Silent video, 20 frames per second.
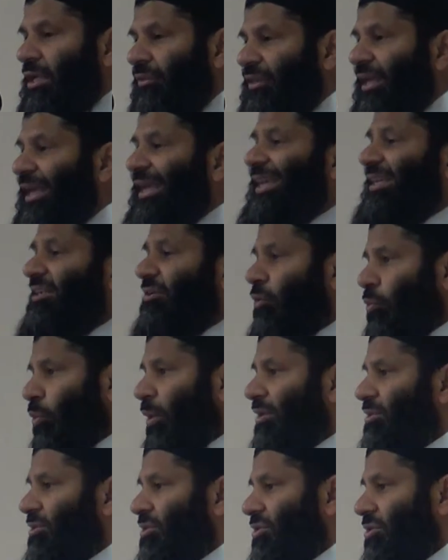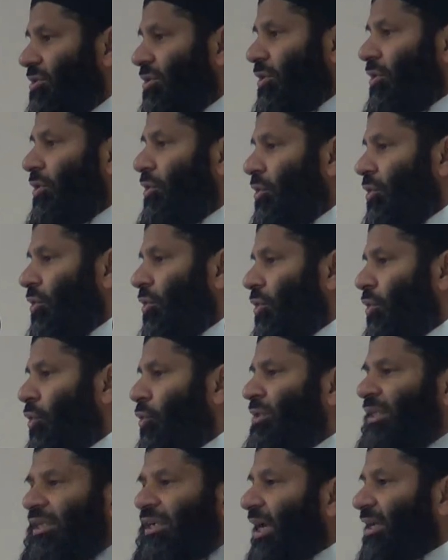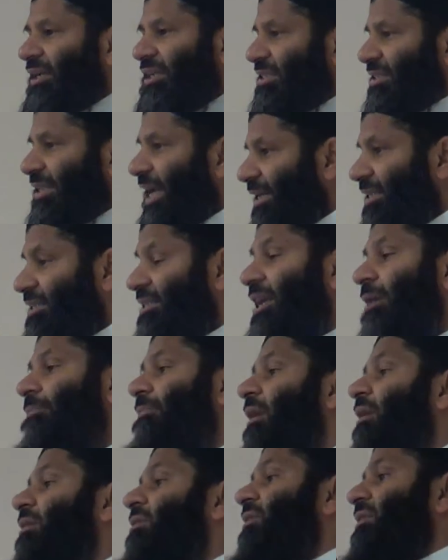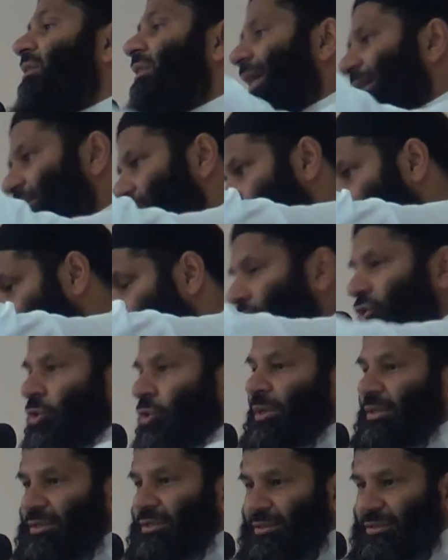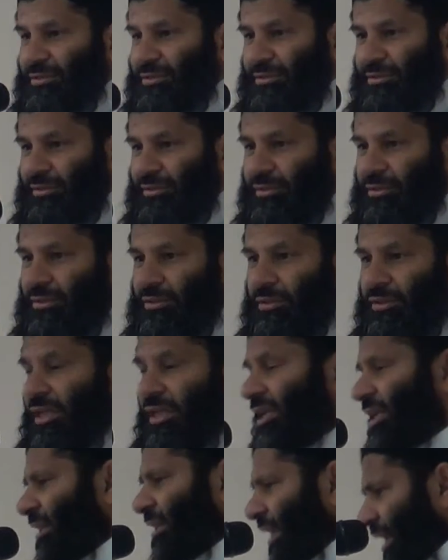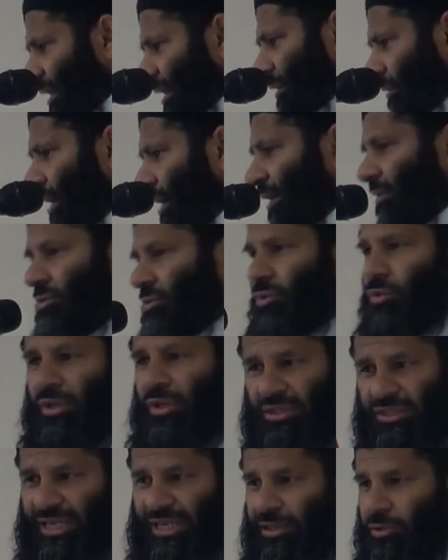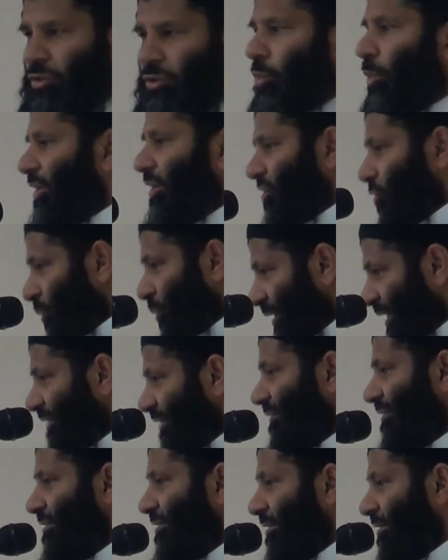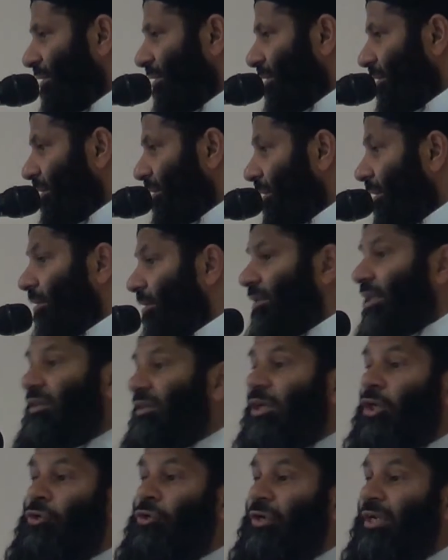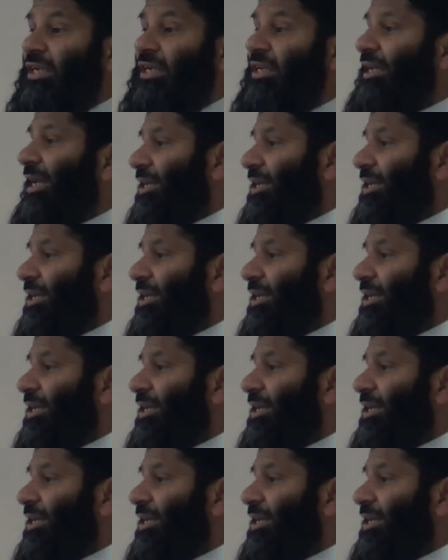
the ignorant ones who didn't understand Islam just latched onto it, thinking that they're right, Rasulullah is dead, so why should we give it? Then the greedy